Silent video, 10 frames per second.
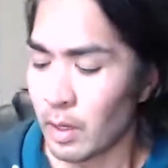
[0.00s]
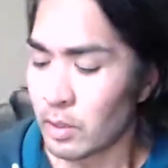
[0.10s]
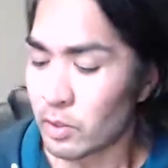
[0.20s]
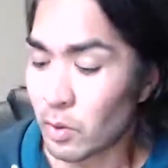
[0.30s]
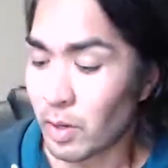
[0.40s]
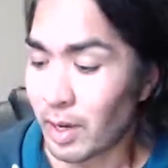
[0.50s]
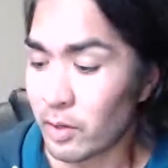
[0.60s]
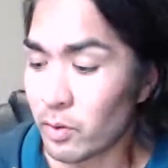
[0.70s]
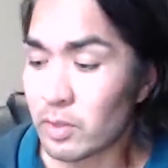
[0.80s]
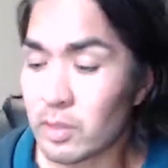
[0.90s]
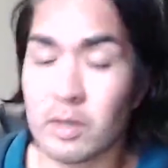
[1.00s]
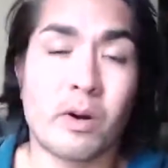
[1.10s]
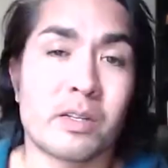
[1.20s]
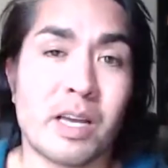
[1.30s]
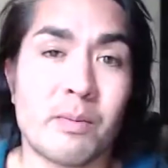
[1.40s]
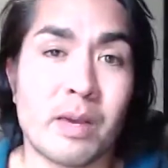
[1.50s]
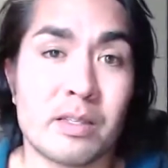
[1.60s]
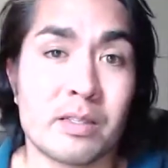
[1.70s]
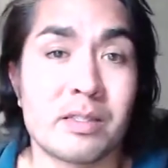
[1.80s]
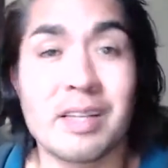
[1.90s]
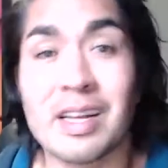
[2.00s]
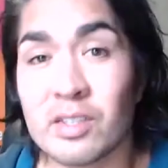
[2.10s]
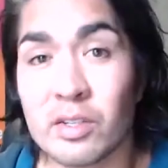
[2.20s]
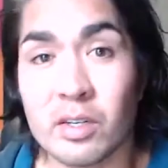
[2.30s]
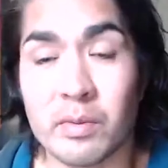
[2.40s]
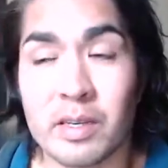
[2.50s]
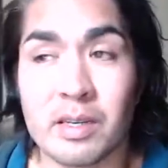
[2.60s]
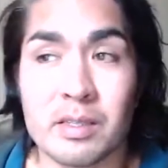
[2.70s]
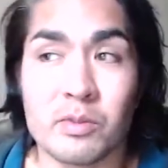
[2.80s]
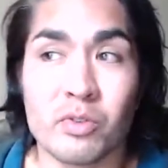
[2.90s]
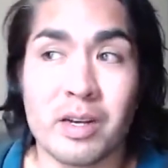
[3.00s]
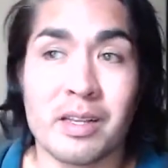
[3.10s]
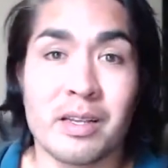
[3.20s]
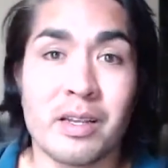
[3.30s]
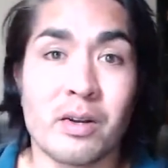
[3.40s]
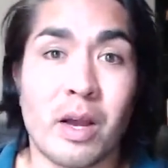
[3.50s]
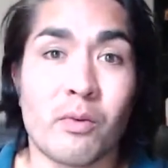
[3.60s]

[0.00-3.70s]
So I do this on a part time basis. And that's good because I'm trying to, you know, I,